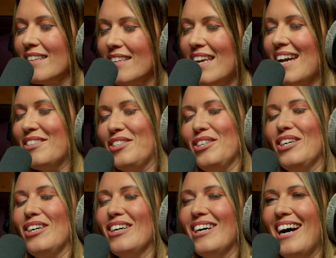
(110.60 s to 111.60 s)
Yeah,
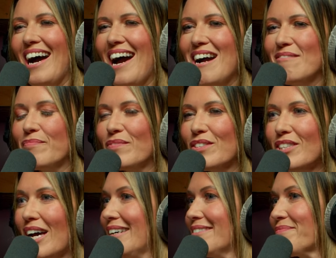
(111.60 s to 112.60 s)
sure.
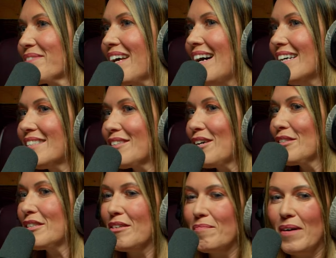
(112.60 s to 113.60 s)
So I
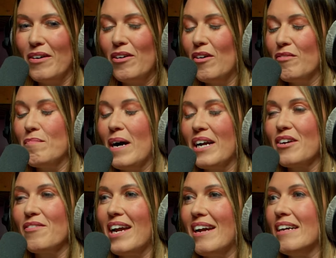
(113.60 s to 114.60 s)
started off my
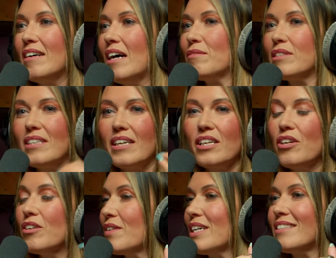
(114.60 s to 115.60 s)
career. I was at
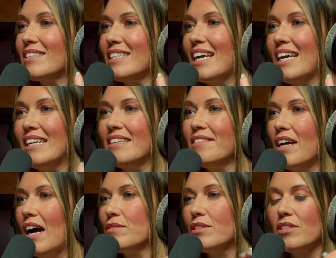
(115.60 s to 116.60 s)
university.
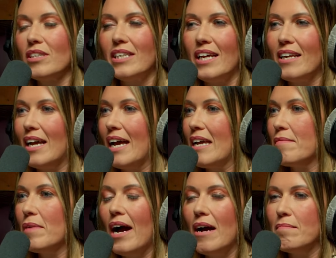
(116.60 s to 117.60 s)
I was studying a
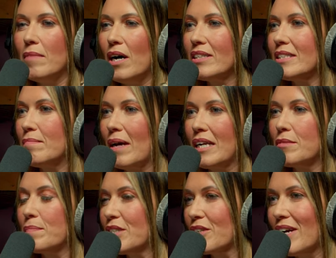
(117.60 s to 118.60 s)
marketing
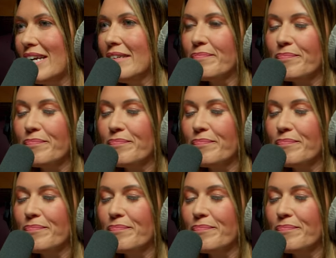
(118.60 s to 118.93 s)
management degree.